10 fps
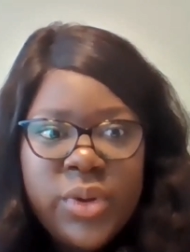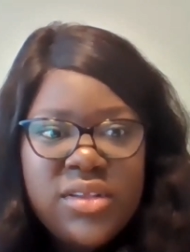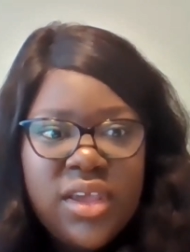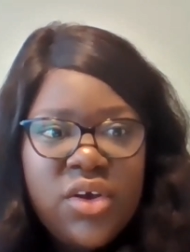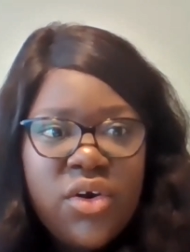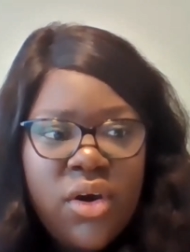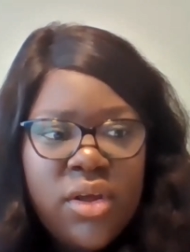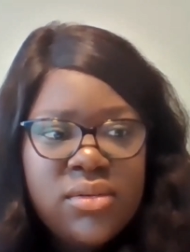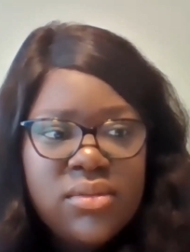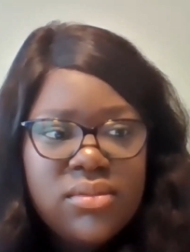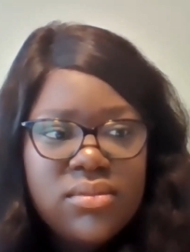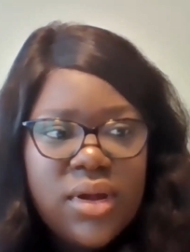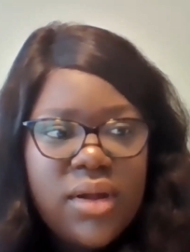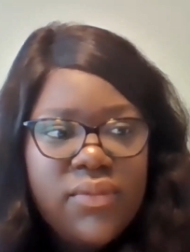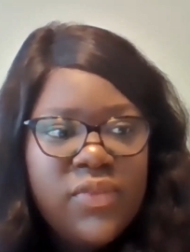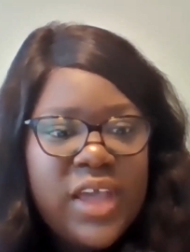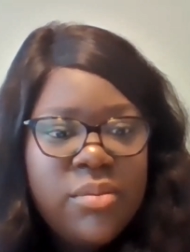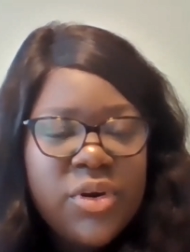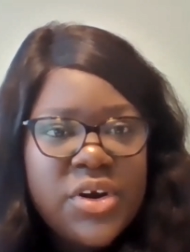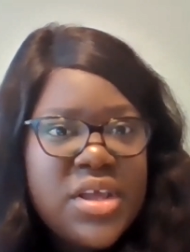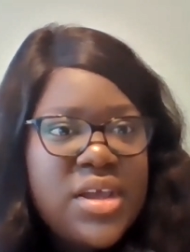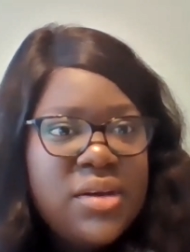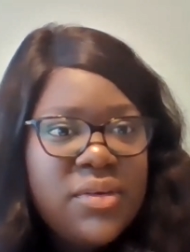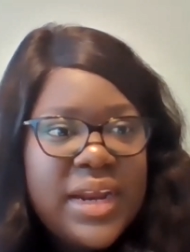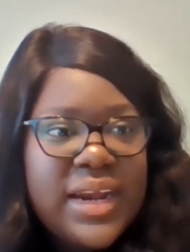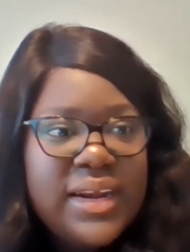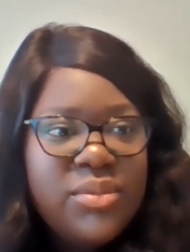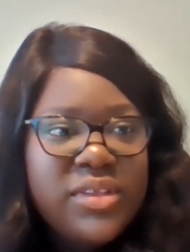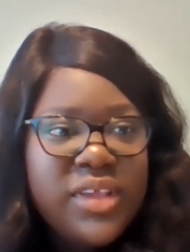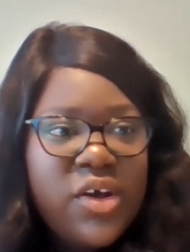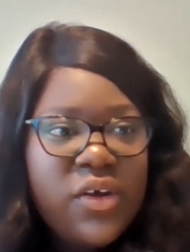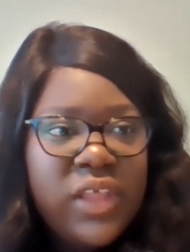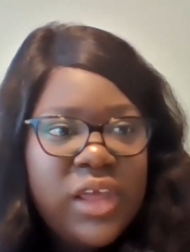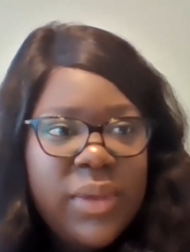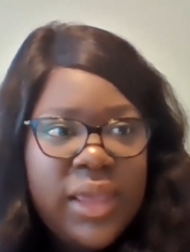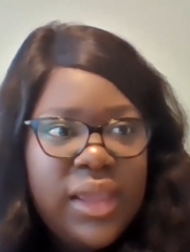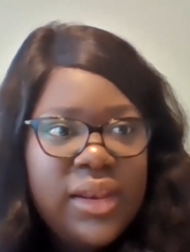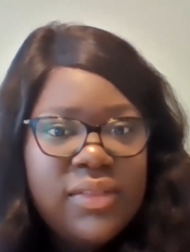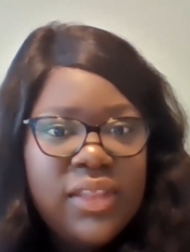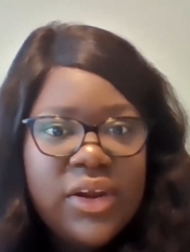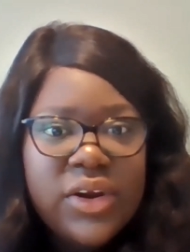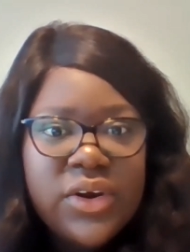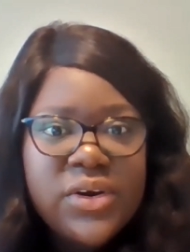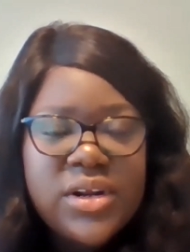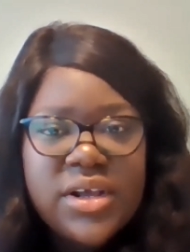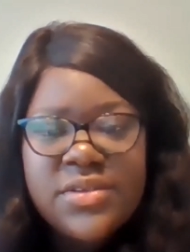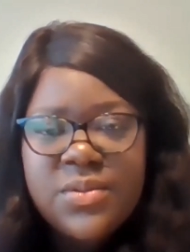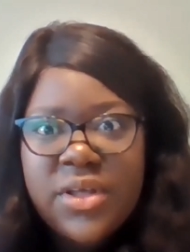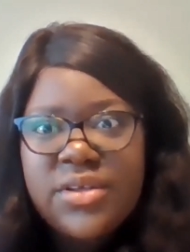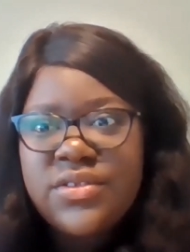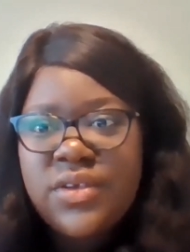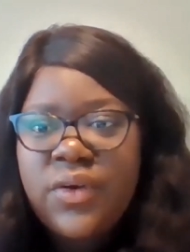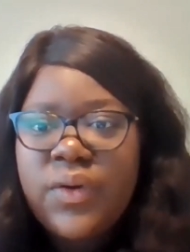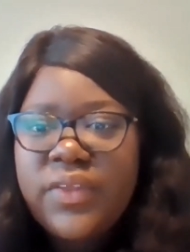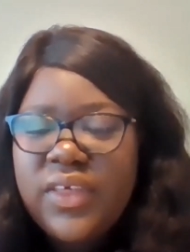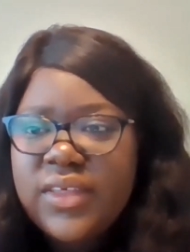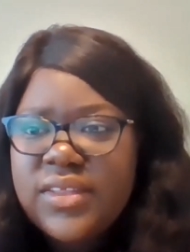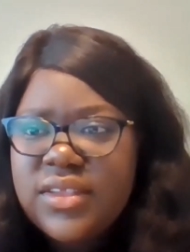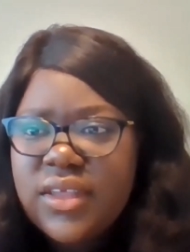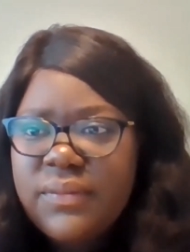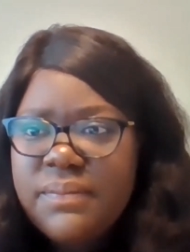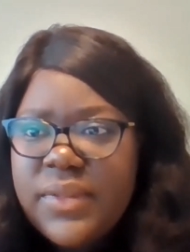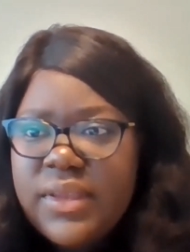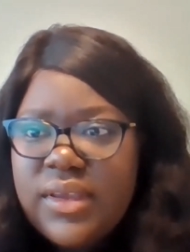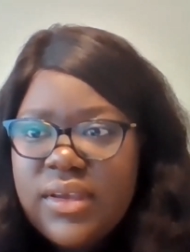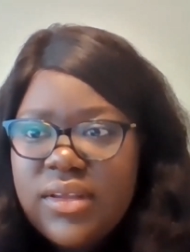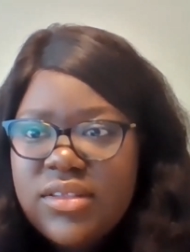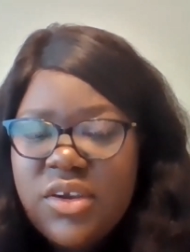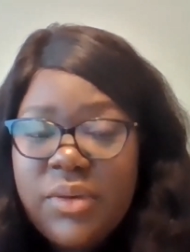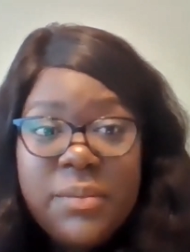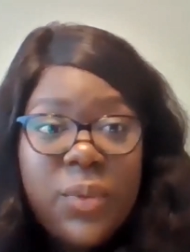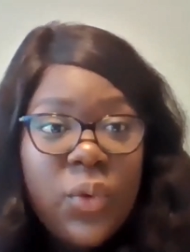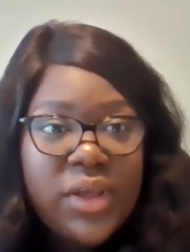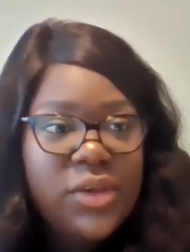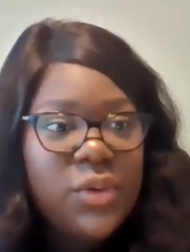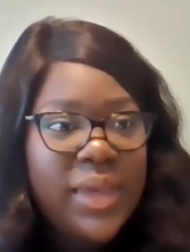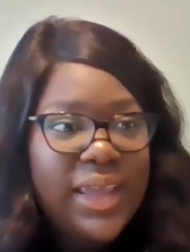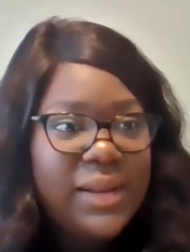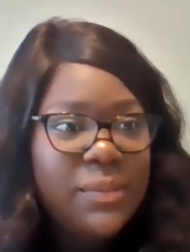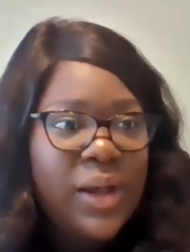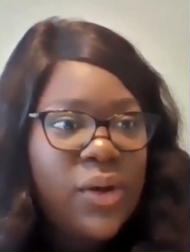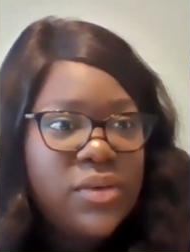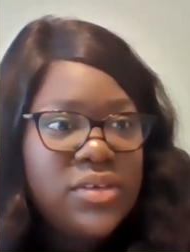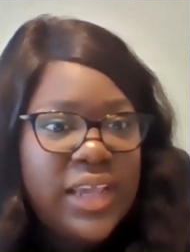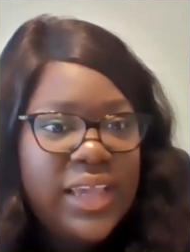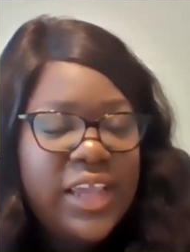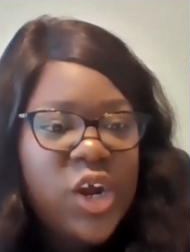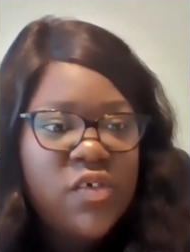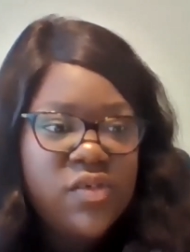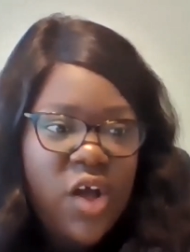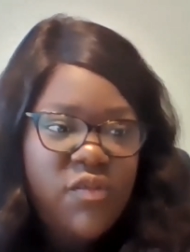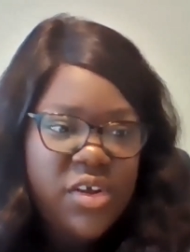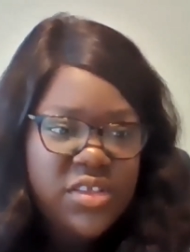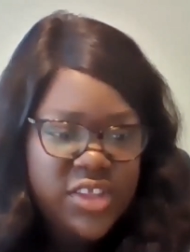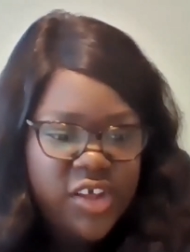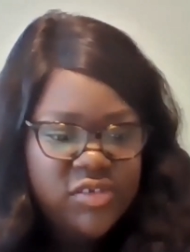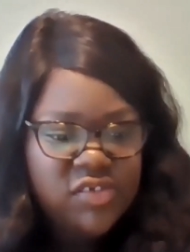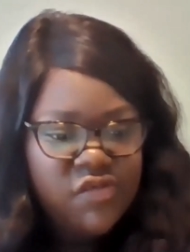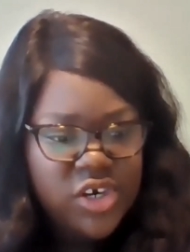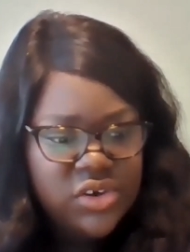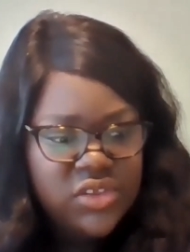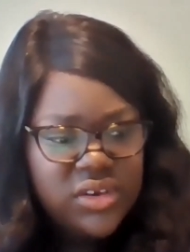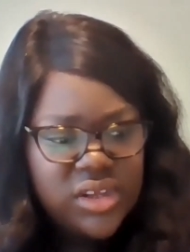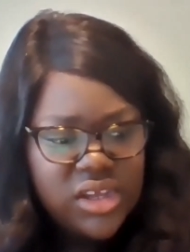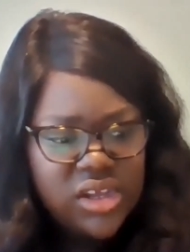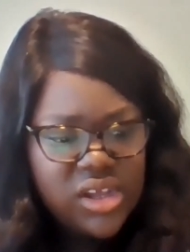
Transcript: We take on their burden, right? We take on their pain and their hurt as well. So I think it's a it's a great point you made about taking care of ourselves first.